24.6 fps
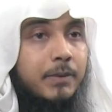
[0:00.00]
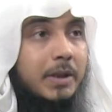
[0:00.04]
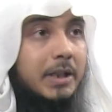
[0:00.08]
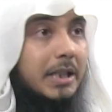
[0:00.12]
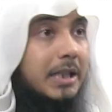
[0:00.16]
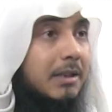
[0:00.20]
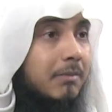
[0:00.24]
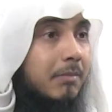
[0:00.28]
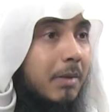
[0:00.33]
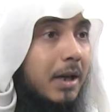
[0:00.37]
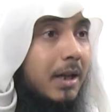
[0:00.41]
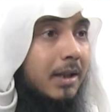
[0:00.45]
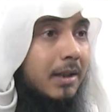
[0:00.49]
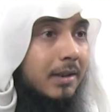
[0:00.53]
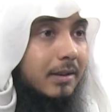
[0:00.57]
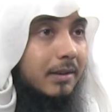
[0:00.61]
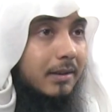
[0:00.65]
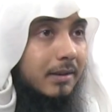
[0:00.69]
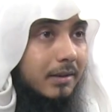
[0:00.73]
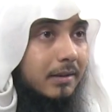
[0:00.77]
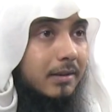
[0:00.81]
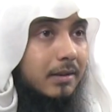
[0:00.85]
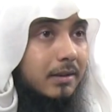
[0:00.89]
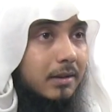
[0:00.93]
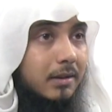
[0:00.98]
Iman.
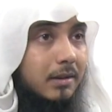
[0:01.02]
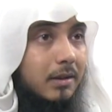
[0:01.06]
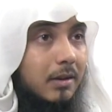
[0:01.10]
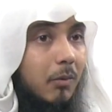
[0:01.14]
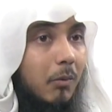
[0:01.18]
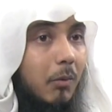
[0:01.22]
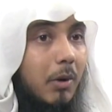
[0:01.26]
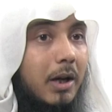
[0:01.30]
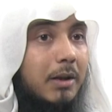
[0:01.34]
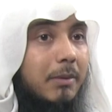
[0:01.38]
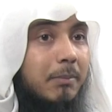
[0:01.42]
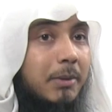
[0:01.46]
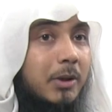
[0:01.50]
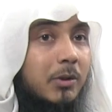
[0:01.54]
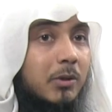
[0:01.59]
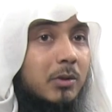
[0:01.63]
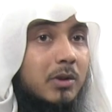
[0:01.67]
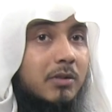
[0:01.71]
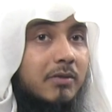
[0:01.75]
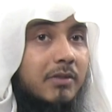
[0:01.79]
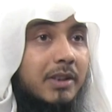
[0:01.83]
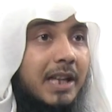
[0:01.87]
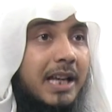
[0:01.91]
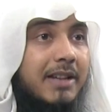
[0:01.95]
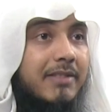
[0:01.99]
One may not
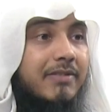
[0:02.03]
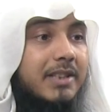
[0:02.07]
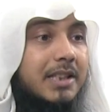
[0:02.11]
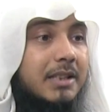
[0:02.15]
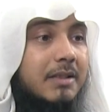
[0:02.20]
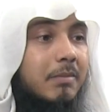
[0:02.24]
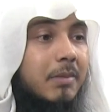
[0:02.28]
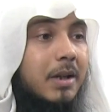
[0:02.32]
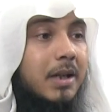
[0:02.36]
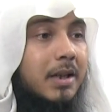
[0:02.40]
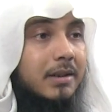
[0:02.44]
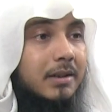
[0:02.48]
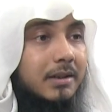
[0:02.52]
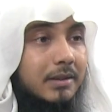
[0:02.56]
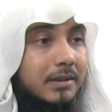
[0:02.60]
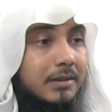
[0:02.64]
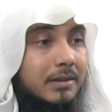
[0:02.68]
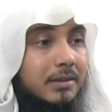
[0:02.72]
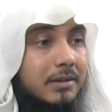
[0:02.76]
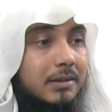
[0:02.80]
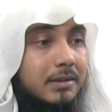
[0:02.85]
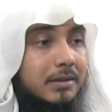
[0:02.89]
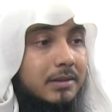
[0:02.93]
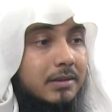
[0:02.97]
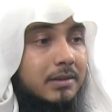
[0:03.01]
even have Iman,
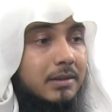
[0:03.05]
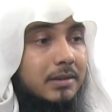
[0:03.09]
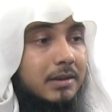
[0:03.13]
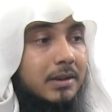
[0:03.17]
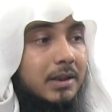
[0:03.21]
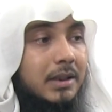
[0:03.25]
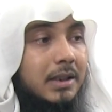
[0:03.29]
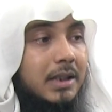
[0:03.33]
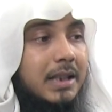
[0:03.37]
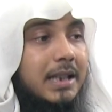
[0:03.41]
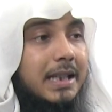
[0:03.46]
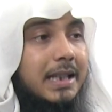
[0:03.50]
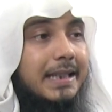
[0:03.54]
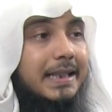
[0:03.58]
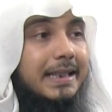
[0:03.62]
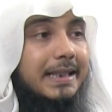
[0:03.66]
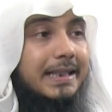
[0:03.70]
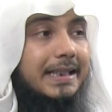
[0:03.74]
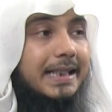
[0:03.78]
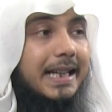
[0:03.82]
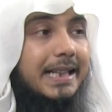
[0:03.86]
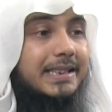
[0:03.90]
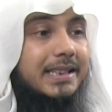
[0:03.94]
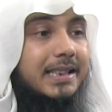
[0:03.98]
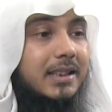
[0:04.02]

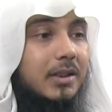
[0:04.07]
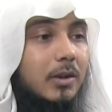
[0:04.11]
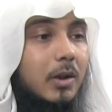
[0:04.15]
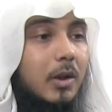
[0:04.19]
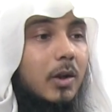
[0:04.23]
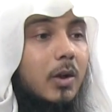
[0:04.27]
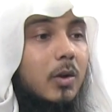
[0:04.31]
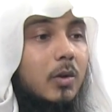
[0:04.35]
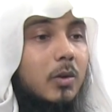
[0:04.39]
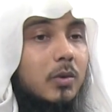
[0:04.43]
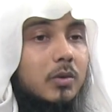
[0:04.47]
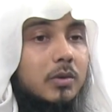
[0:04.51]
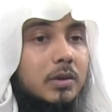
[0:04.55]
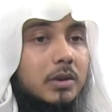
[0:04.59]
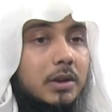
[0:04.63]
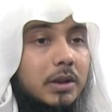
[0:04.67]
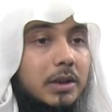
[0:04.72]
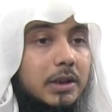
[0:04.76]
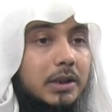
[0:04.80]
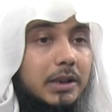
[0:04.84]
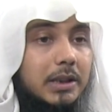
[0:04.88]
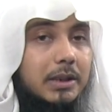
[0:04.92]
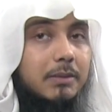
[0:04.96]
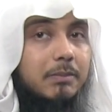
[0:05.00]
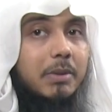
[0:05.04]
let alone
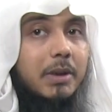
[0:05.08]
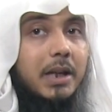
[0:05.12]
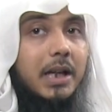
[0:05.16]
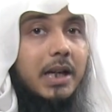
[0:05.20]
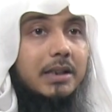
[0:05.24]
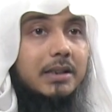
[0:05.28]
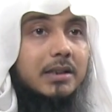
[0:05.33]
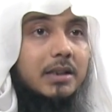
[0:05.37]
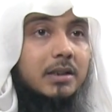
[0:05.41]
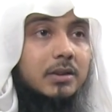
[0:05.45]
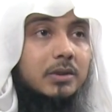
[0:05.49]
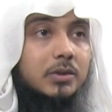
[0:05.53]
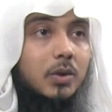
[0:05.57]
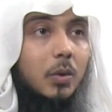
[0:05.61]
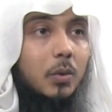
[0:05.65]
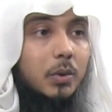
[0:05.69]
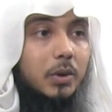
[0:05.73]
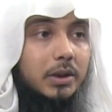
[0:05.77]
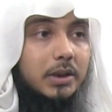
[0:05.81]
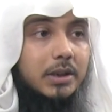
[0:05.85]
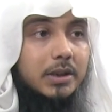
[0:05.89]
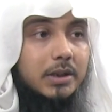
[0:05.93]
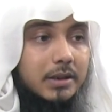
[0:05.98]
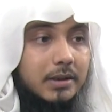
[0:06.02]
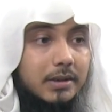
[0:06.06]
ibadah and
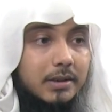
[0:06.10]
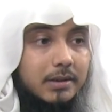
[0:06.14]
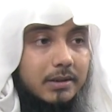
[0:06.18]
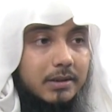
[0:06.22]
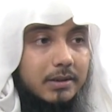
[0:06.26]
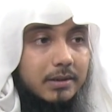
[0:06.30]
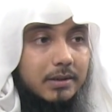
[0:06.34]
tawheed.